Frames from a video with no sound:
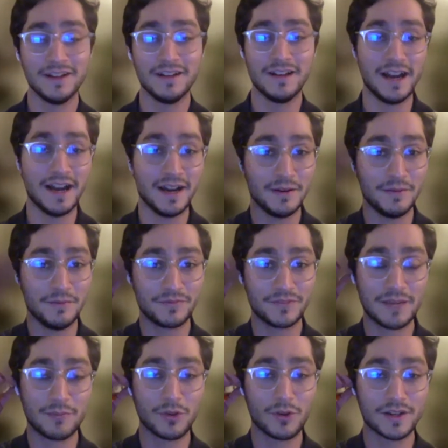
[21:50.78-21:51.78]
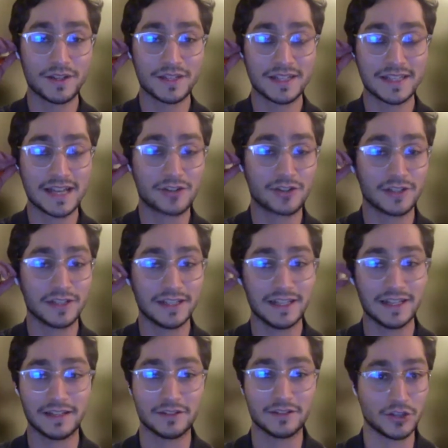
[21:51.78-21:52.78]
employers, it's actually
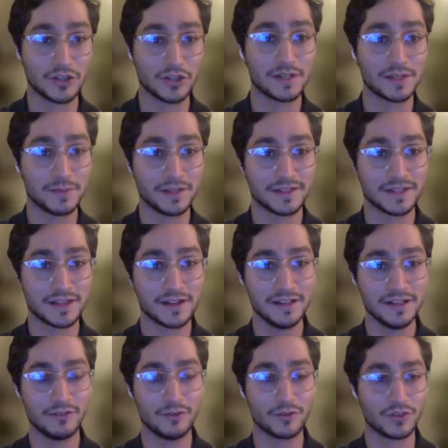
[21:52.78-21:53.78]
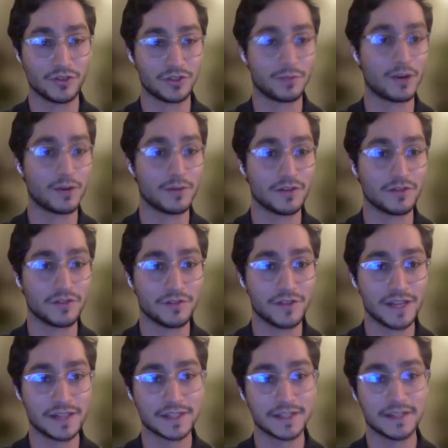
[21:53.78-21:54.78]
like the U.S. military or the Department of
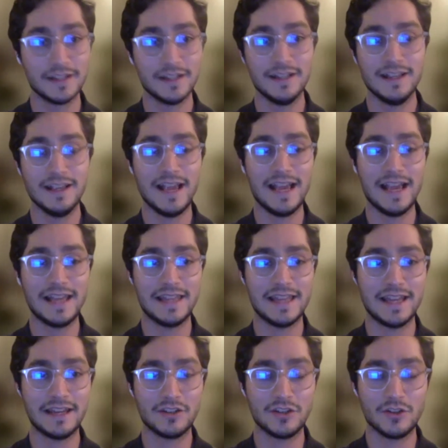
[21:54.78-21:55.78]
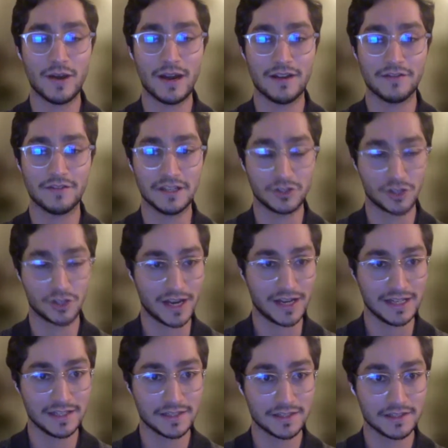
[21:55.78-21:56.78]
Defense, and then you have the
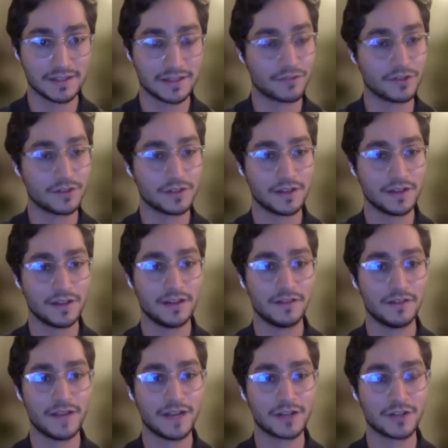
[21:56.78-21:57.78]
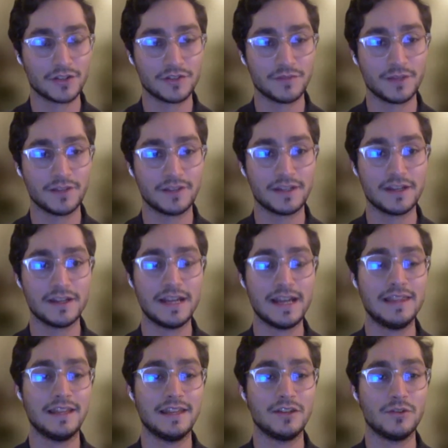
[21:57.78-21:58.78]
Chinese different factions of military,
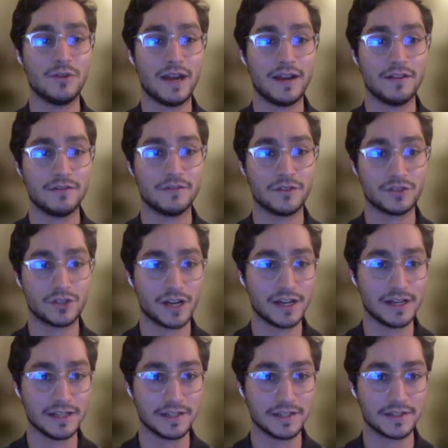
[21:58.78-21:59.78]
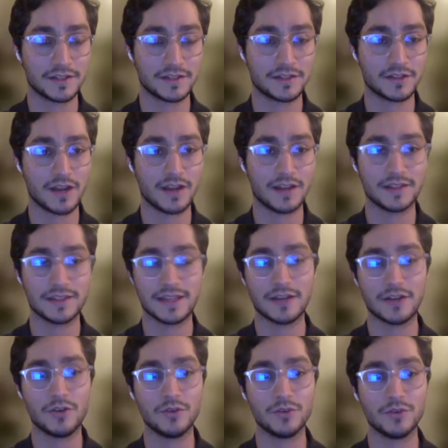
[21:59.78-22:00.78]
and then you have the Chinese
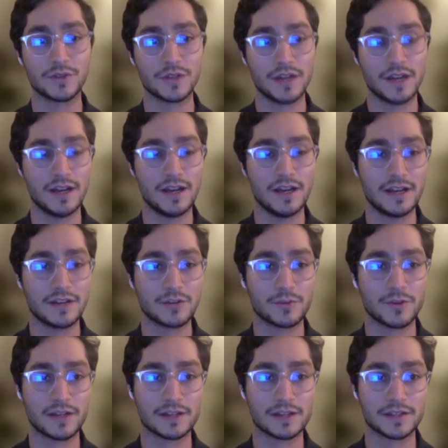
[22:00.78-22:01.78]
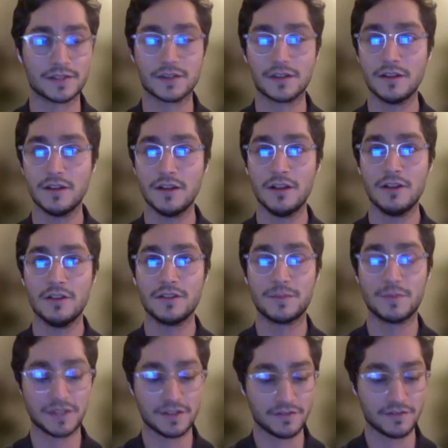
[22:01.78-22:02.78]
state-owned enterprises,
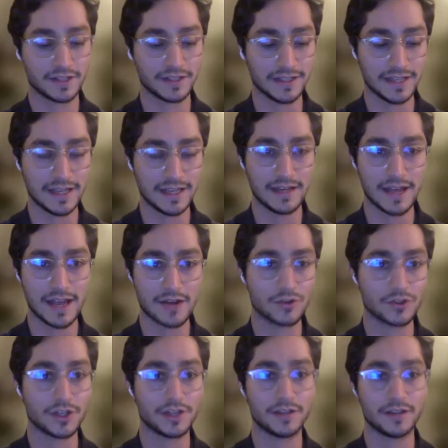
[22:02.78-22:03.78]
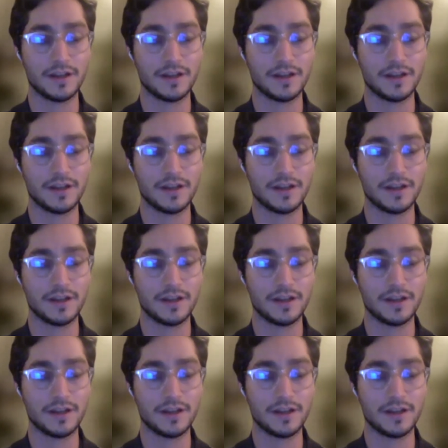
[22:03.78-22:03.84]
specifically in energy,